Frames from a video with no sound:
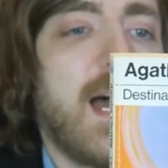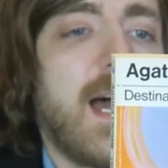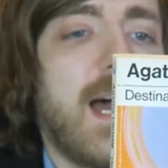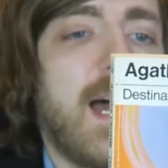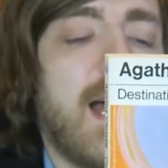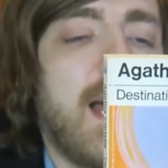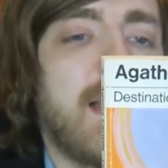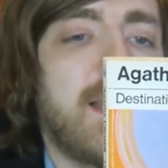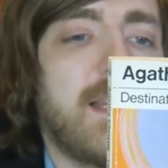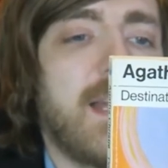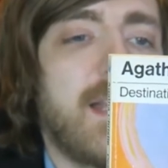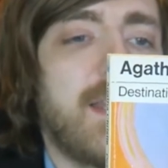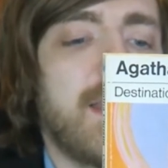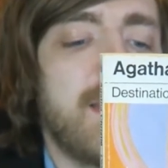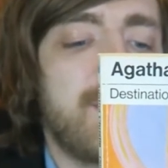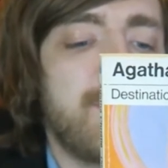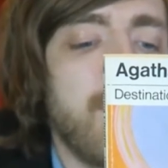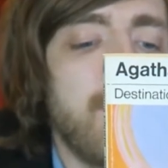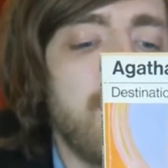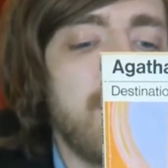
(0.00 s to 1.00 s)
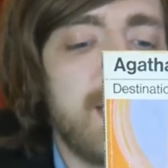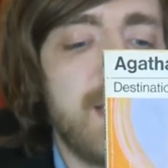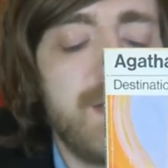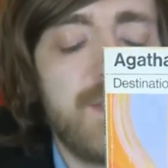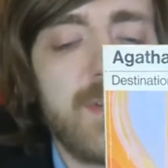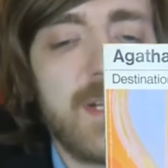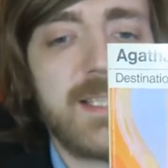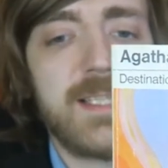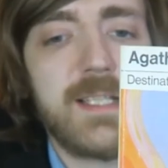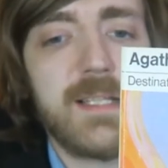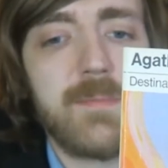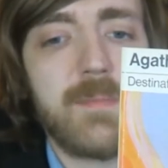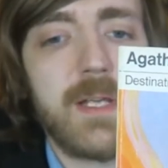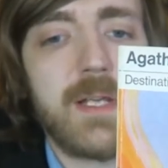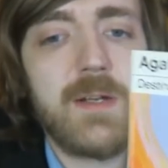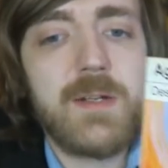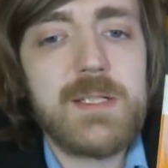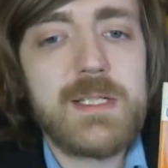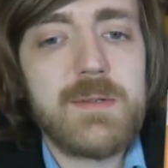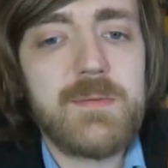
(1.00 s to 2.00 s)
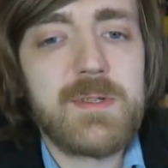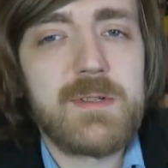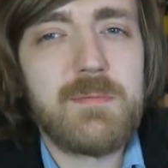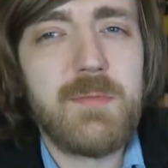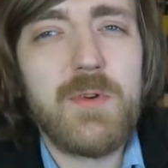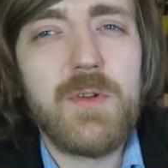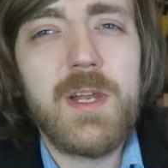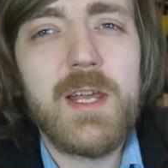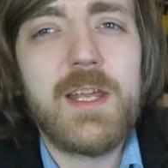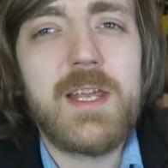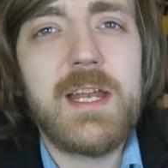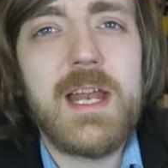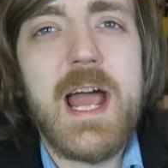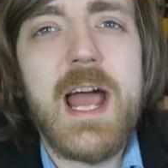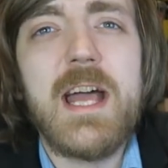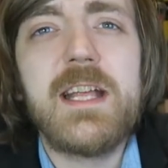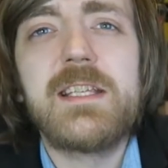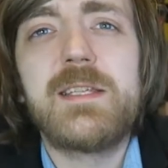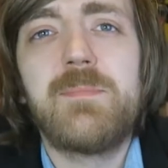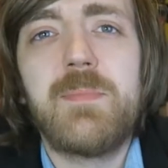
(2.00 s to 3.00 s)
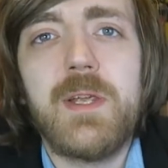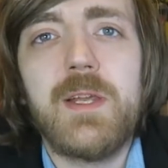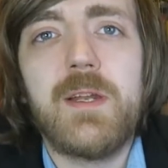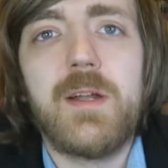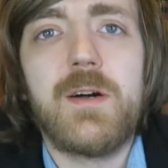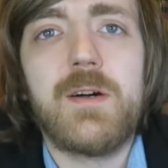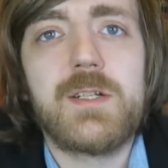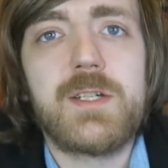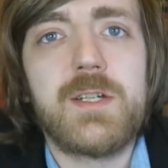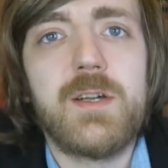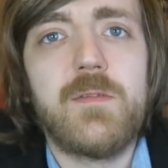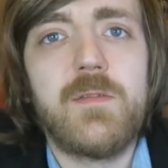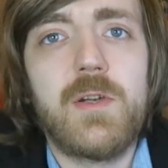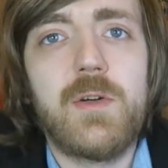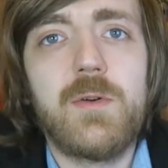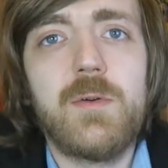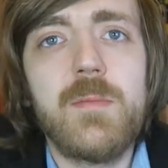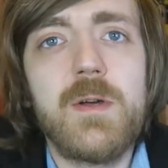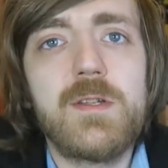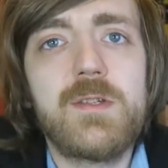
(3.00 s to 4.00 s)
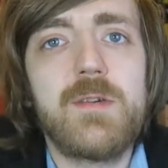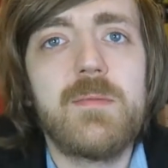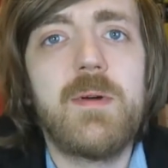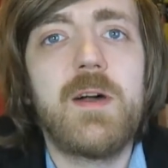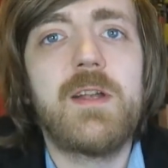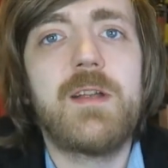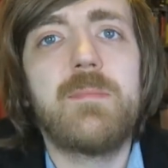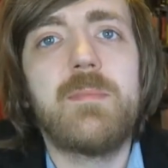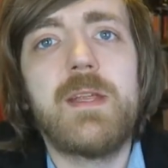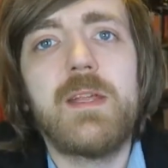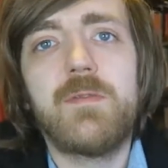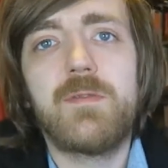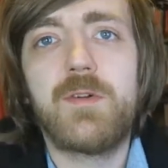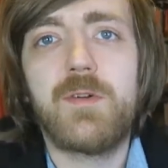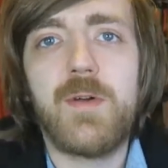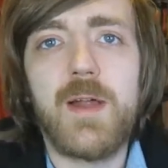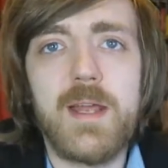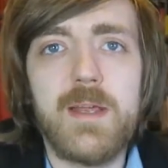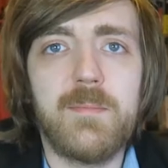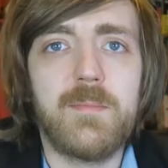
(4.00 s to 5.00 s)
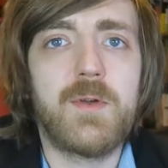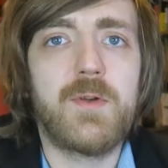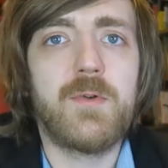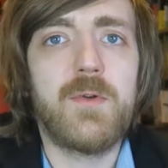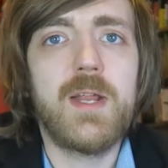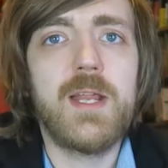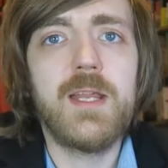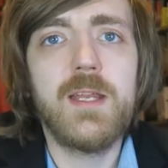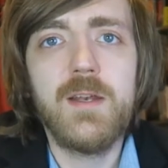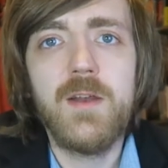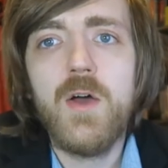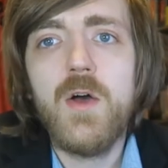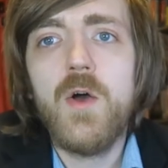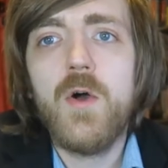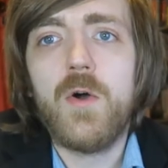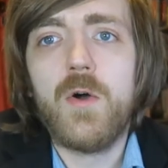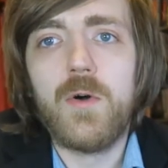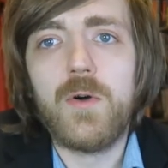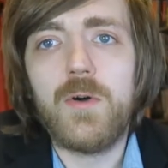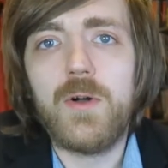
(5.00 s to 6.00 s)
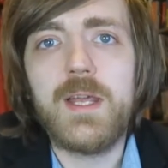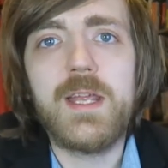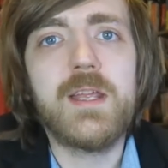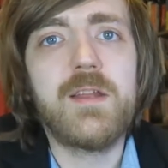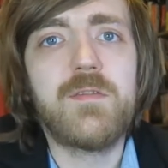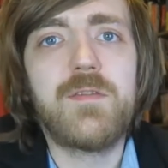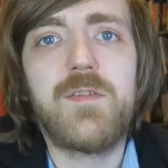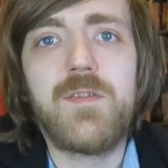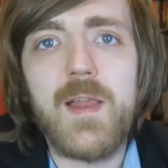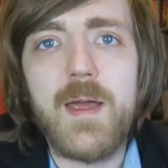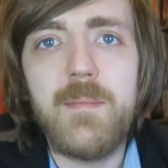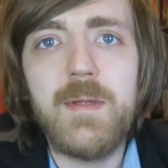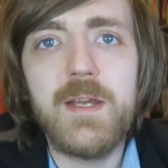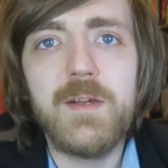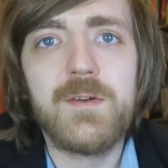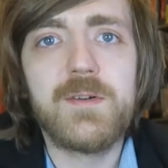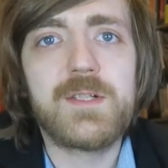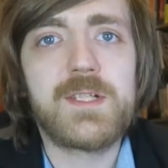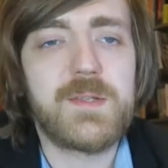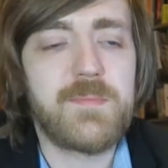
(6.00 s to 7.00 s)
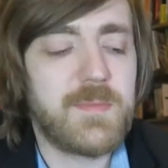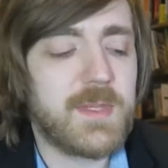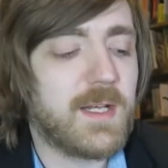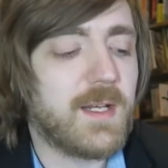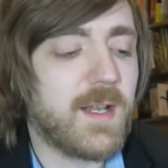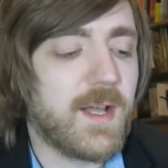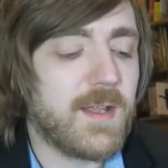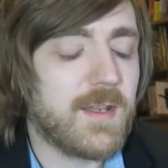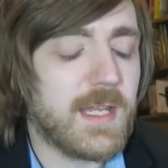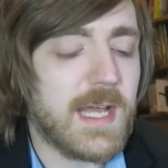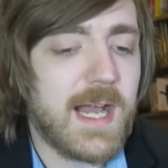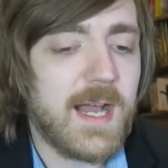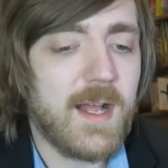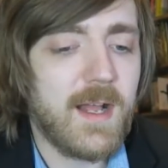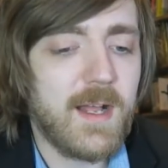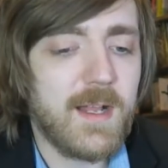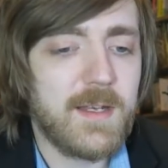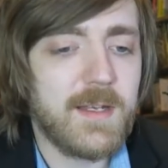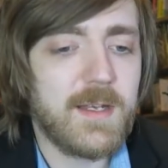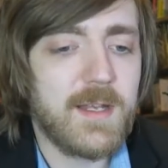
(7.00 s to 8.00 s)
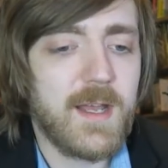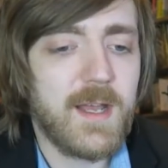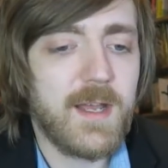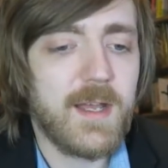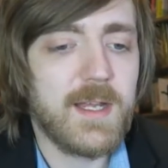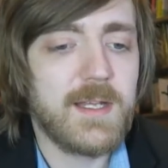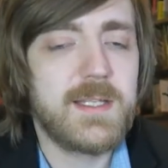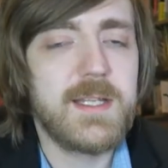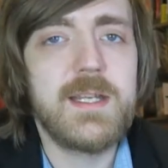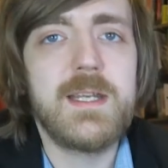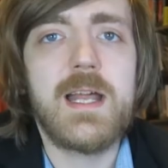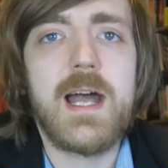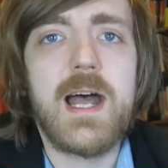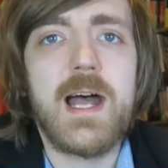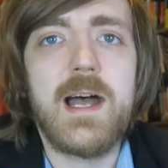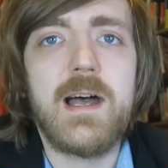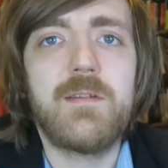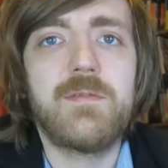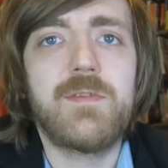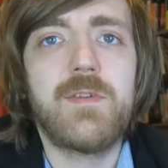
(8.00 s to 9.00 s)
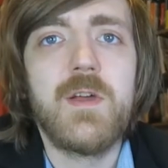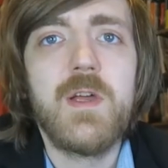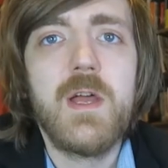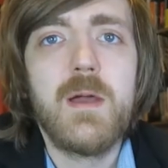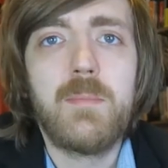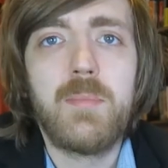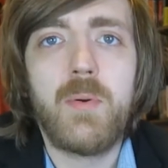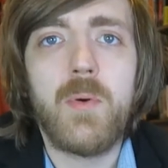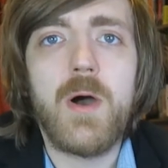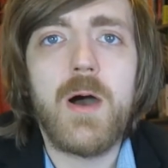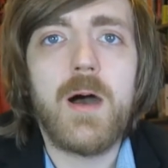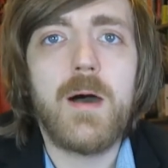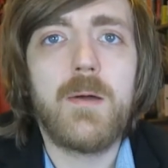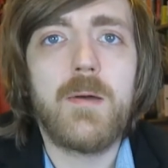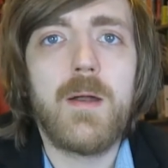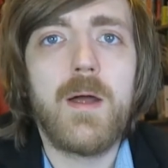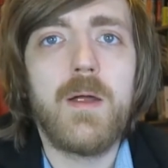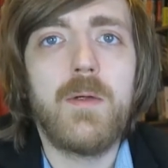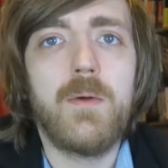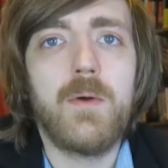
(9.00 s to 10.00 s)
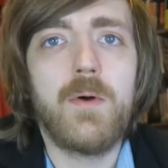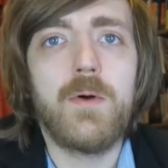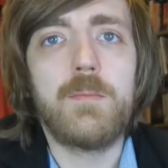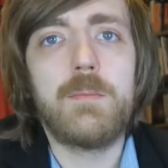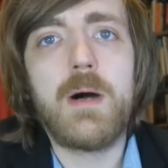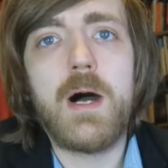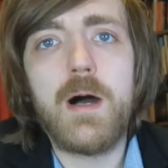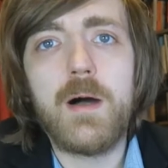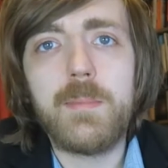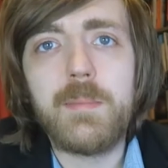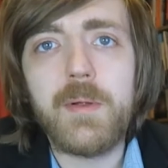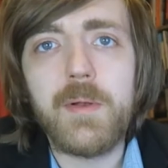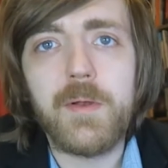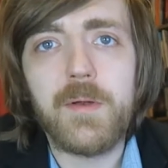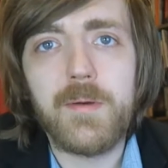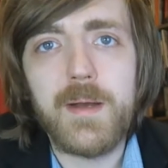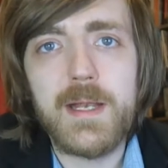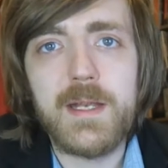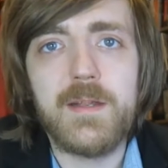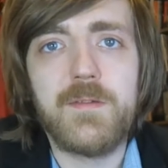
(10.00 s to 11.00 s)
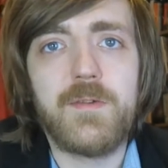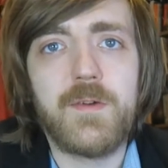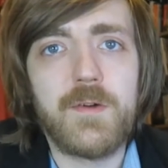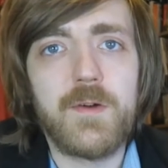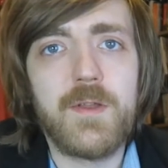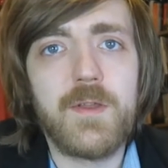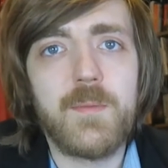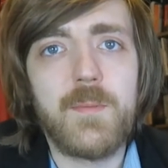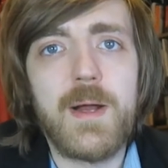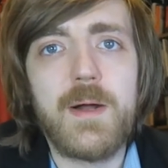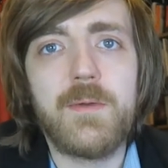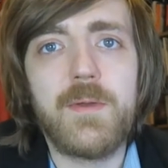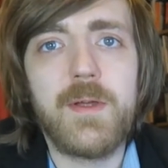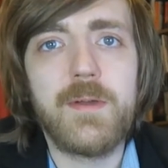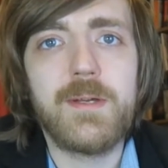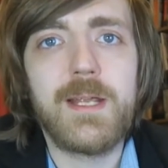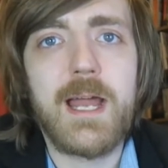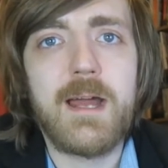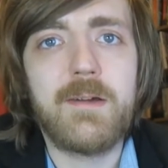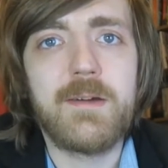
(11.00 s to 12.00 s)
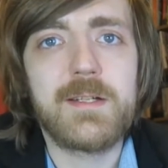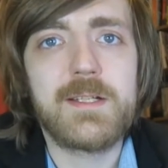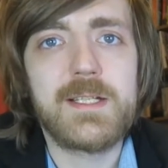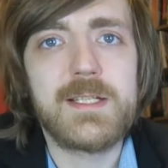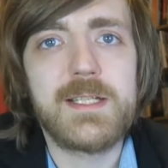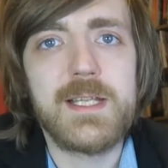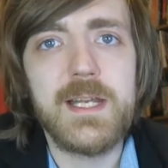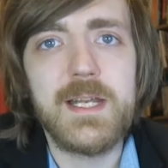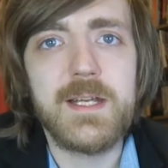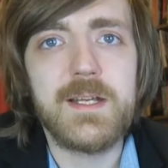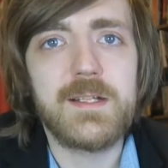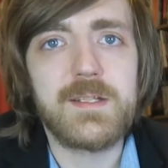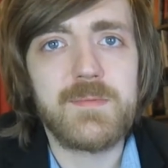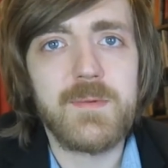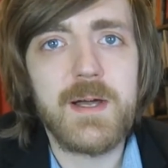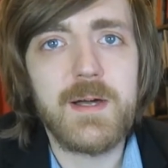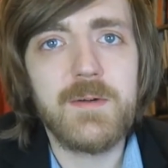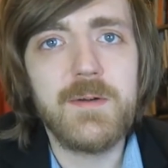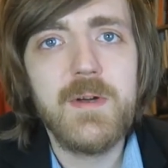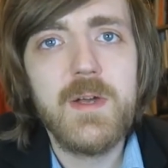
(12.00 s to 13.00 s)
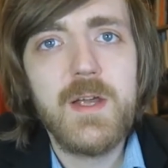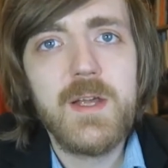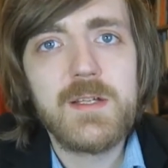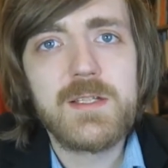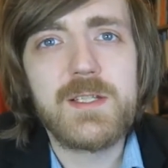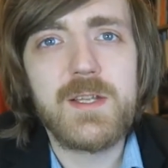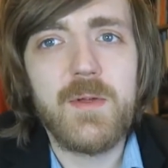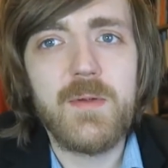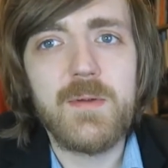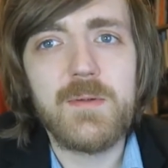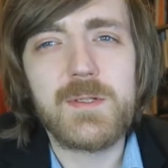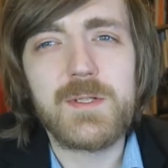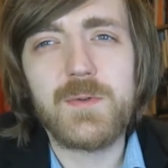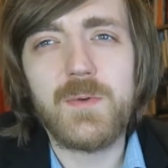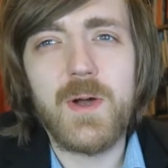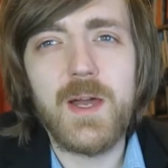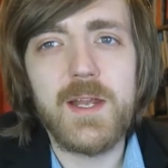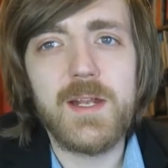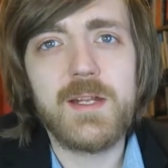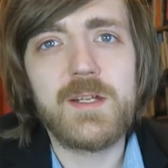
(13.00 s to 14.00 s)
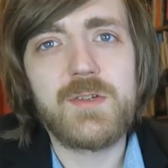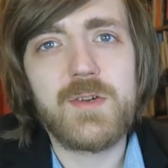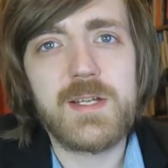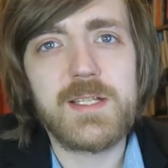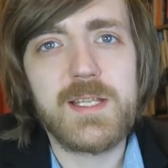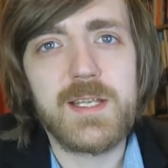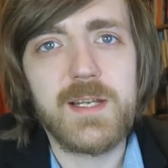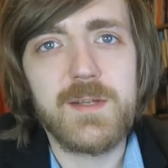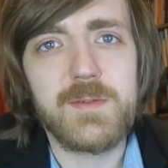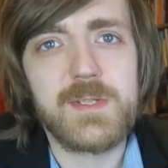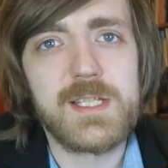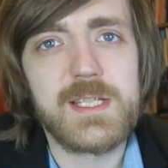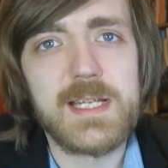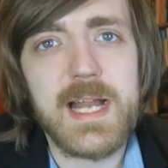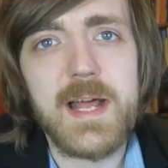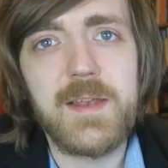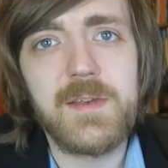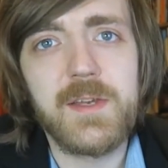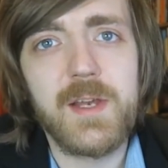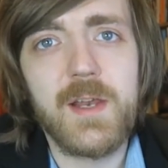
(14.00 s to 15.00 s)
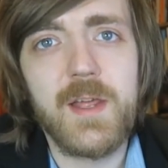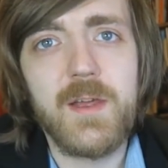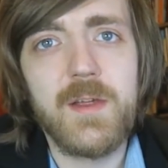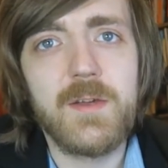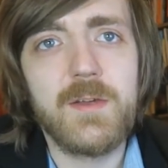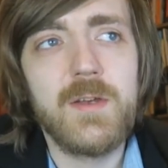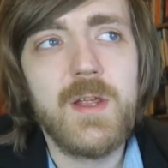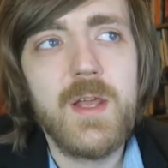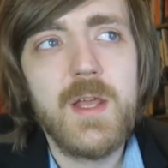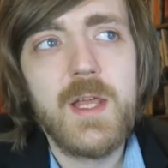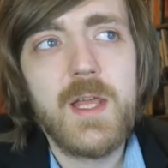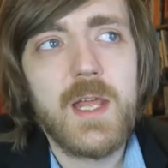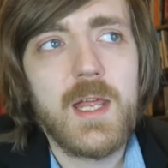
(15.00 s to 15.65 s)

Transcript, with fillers: And uh, this one was interesting because it was more like an espionage novel. It almost reminded me of Graham Greene or Ian Fleming or something like that. And uh, it didn't have Poirot or Marple or any of her other well known characters in it as well. So it was quite an interesting little standalone.